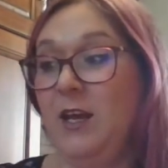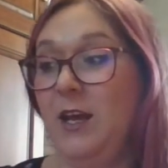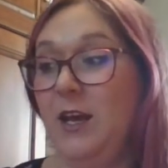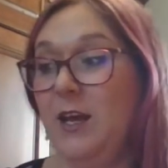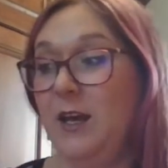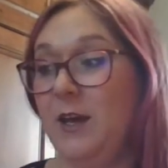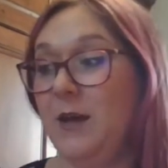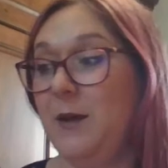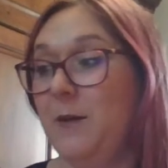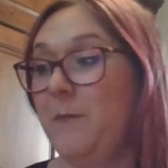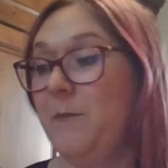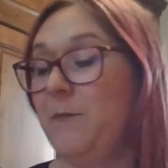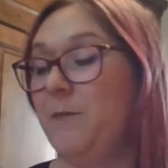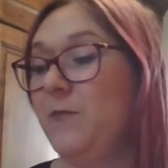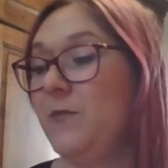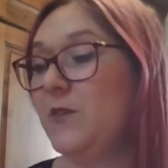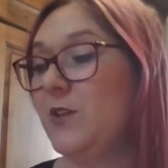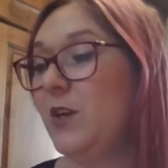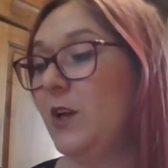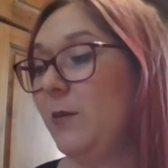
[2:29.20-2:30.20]
sorry,
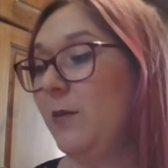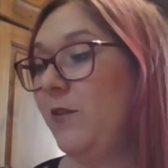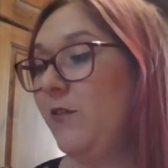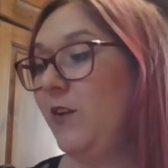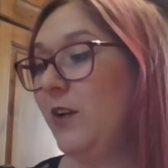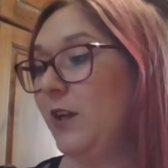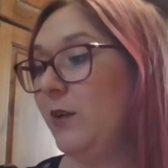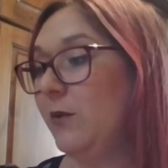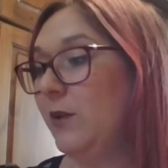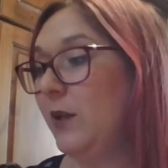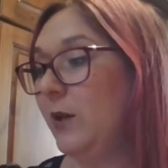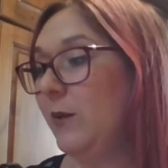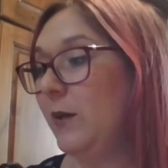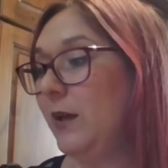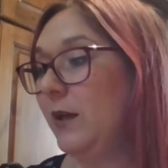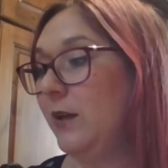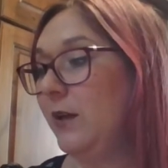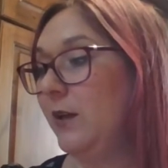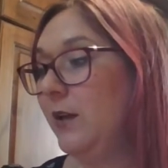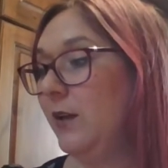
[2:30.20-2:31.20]
let me find it really
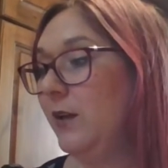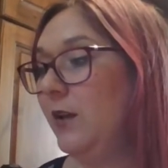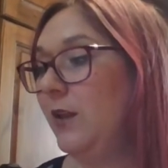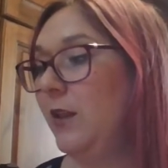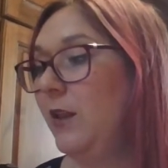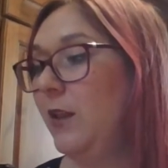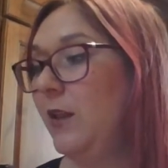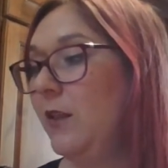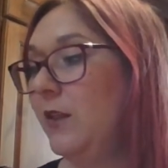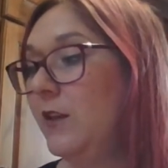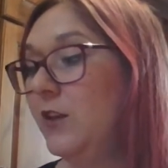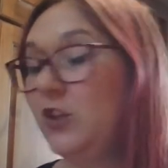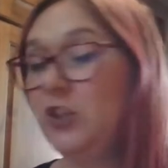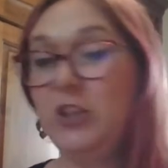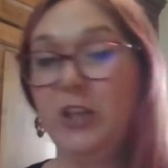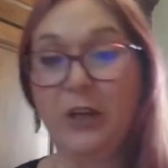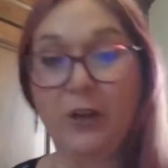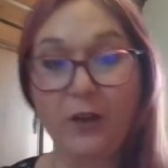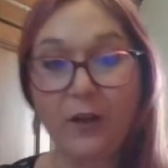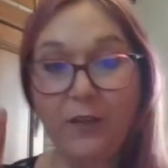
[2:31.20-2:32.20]
quick. The
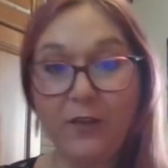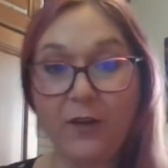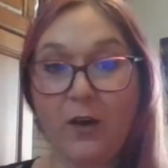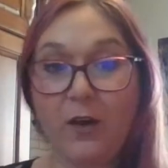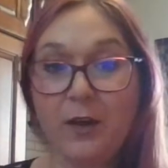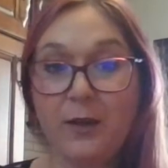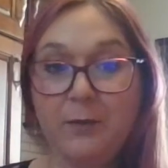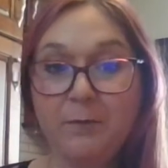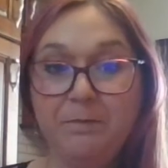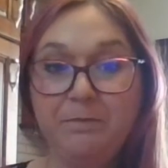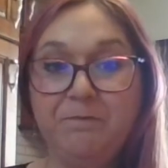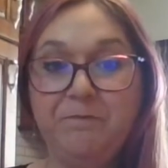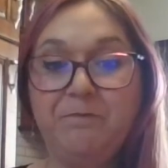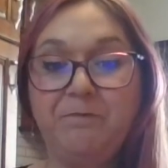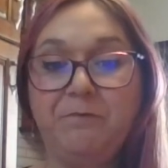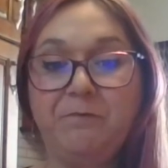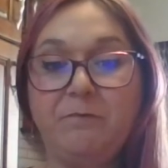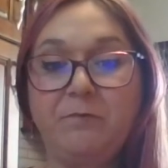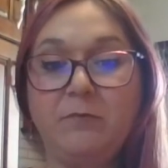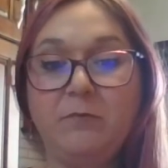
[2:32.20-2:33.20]
Share-a-thon.
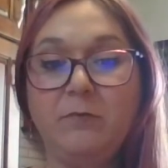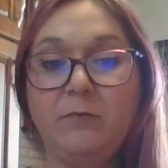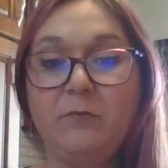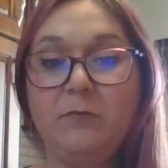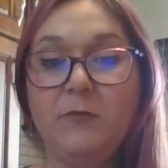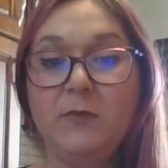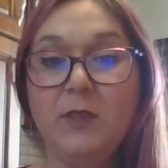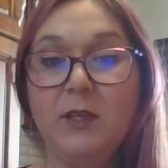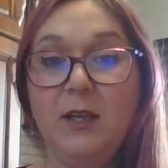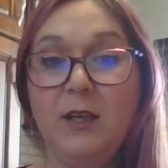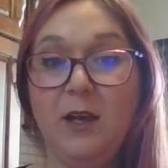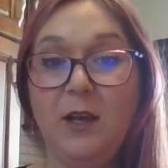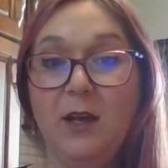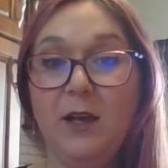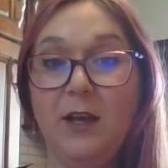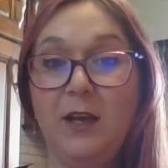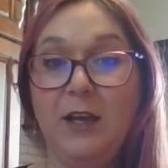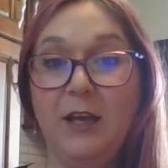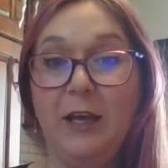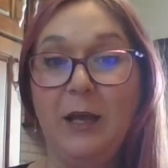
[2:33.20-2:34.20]

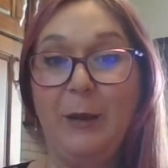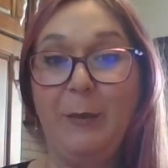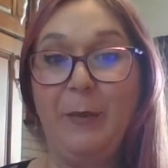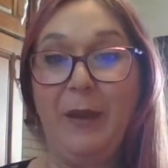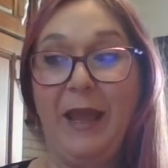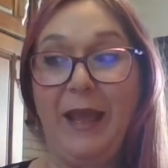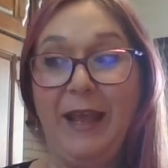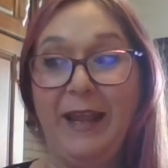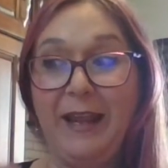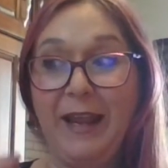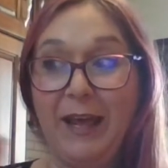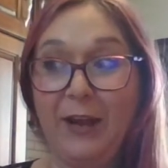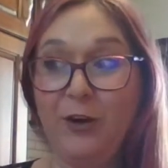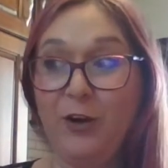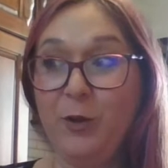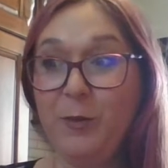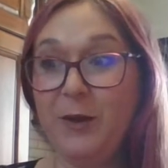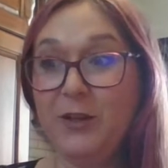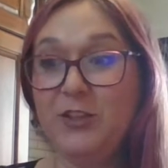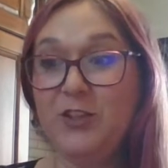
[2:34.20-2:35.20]
And I don't
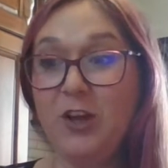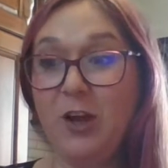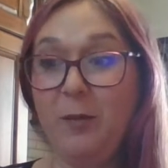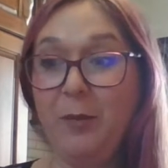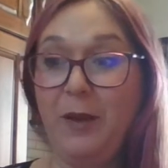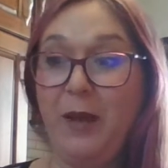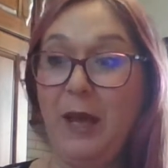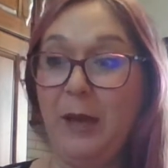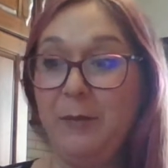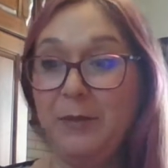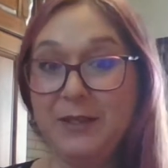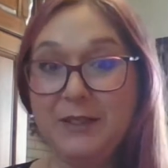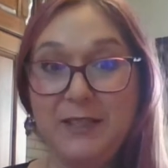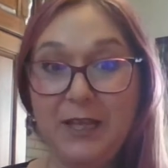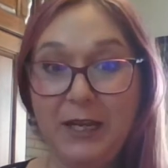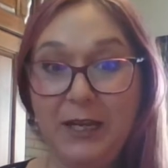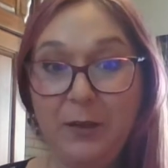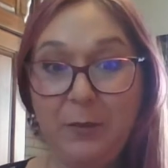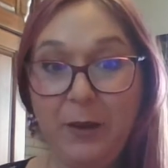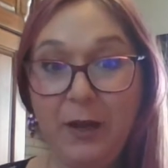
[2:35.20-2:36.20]
know about y'all, but I'm
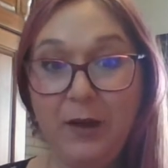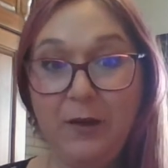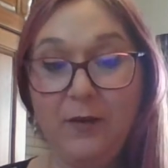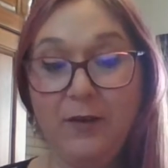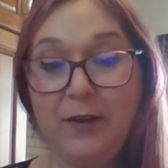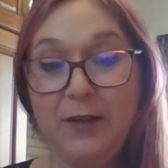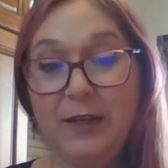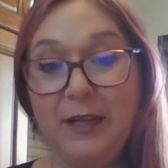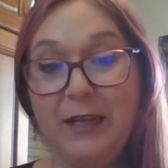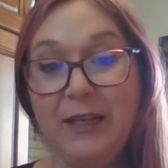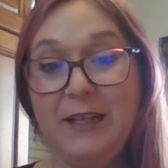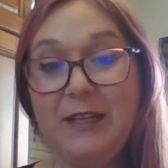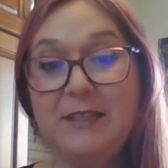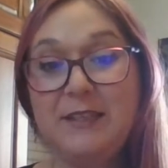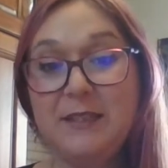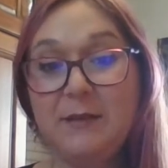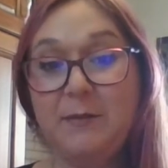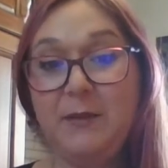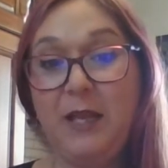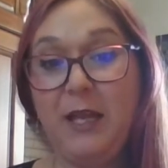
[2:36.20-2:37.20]
excited about it and
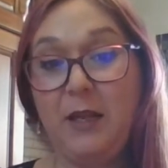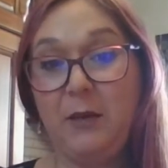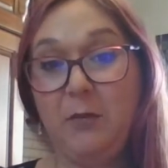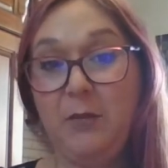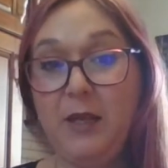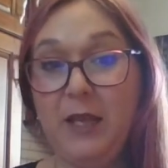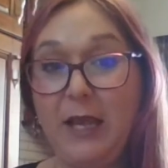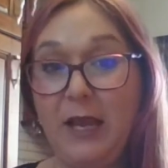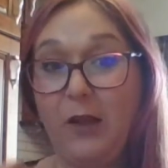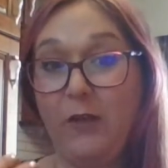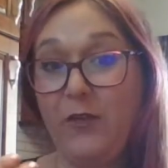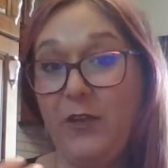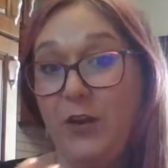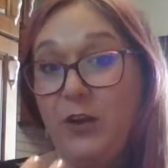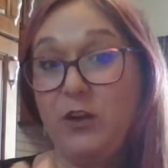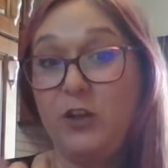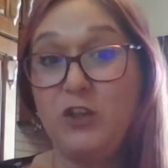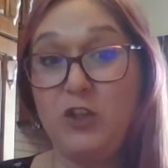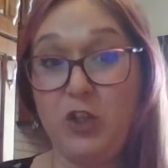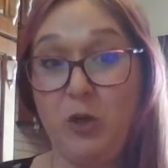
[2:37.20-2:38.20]
it's getting me out
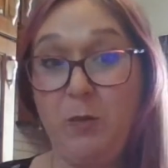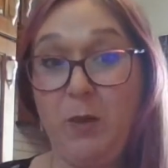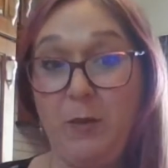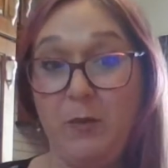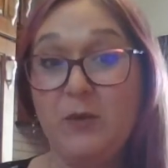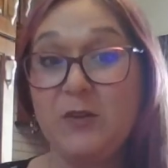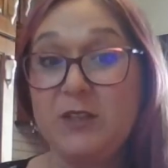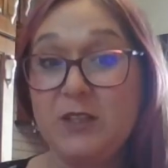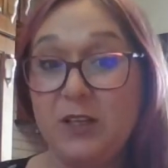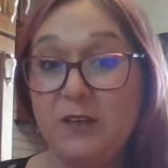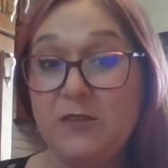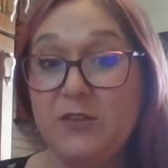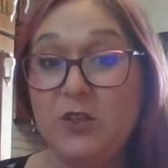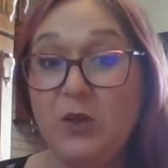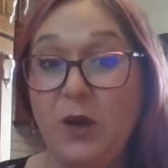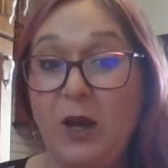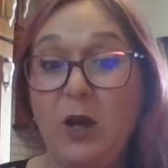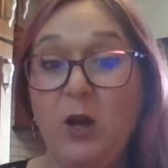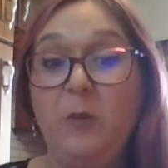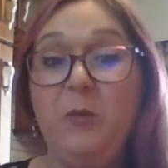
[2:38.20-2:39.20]
there to show people stuff. So
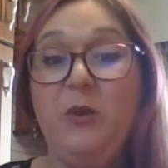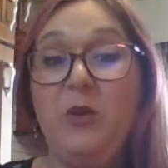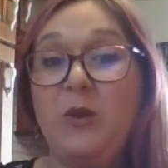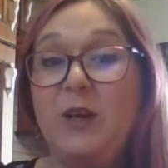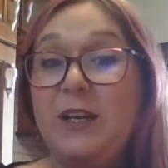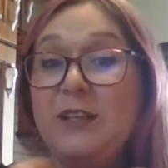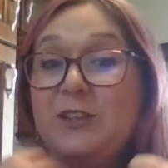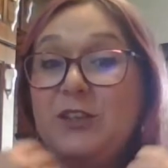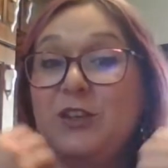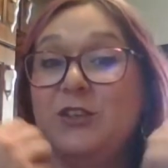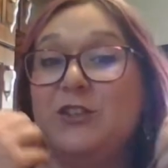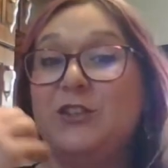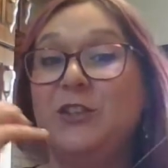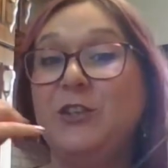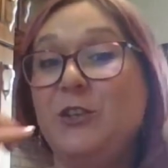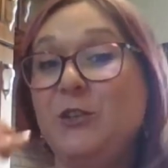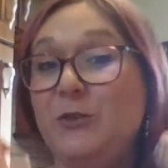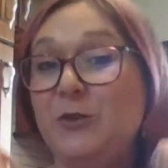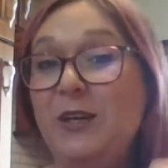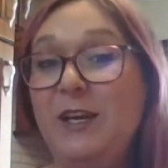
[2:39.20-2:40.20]
I hope you guys are
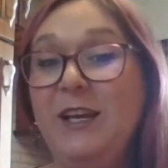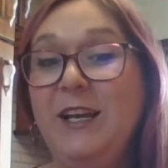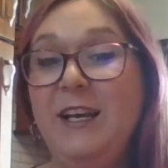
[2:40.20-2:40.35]
too.